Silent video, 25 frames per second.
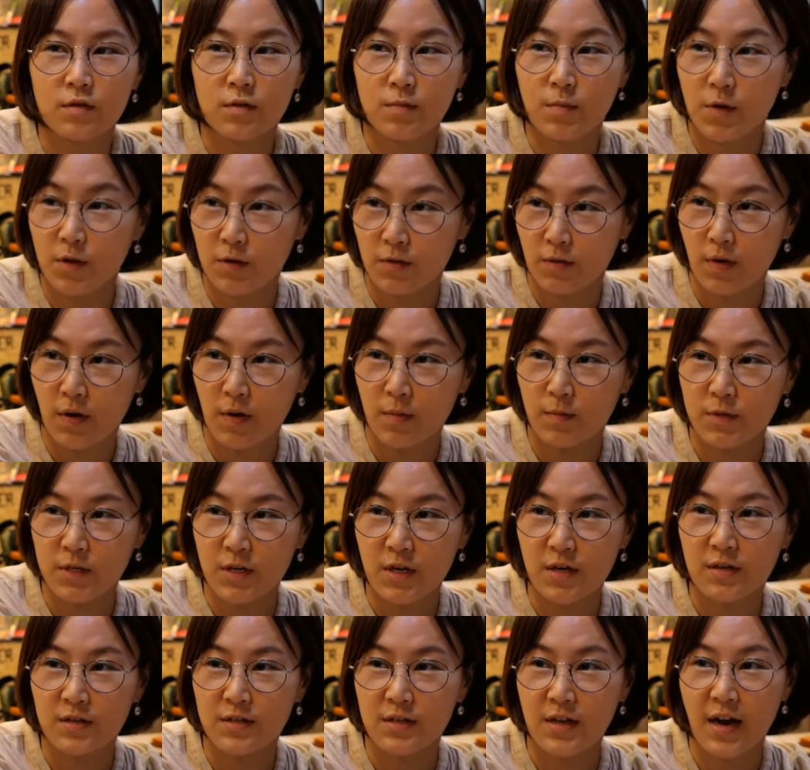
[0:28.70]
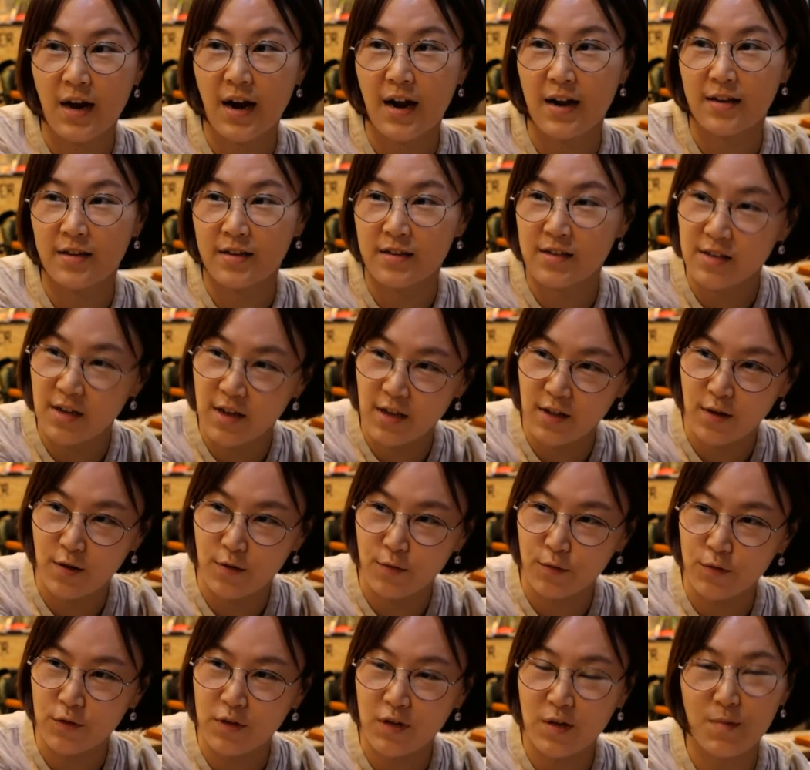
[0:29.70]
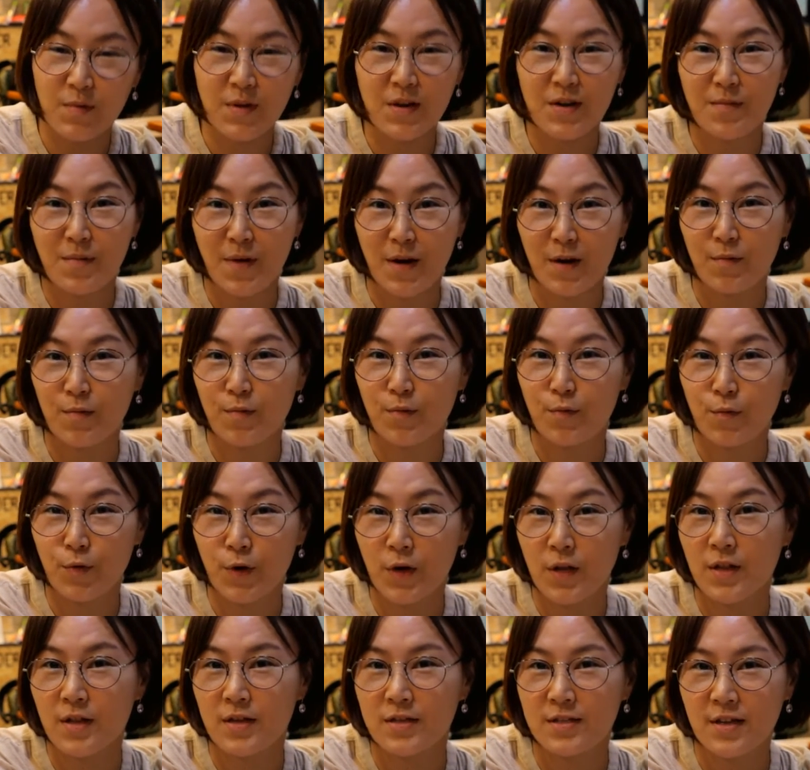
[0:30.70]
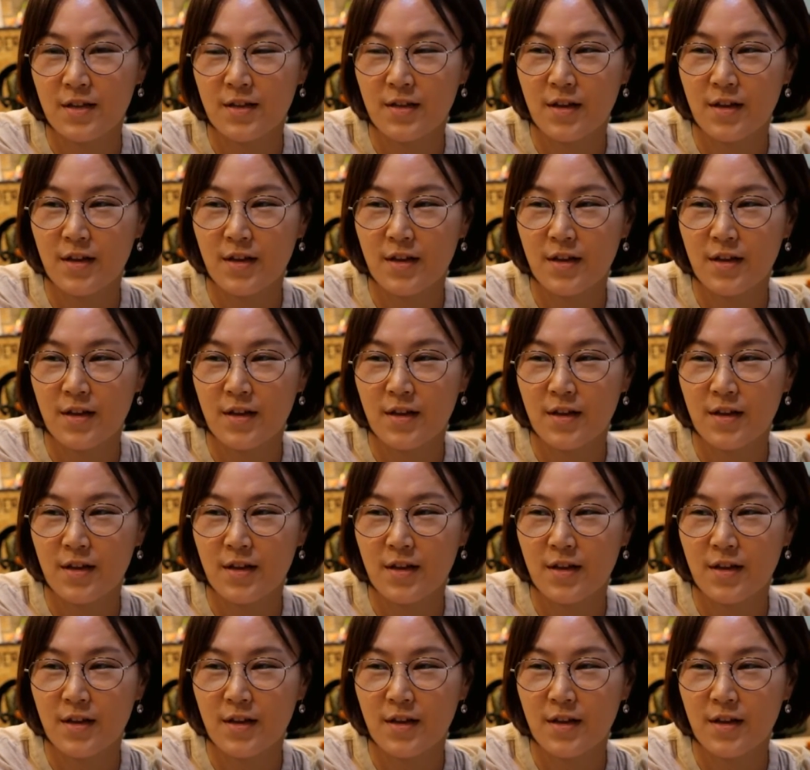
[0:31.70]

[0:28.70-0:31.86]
If I go home straight after work, I end up watching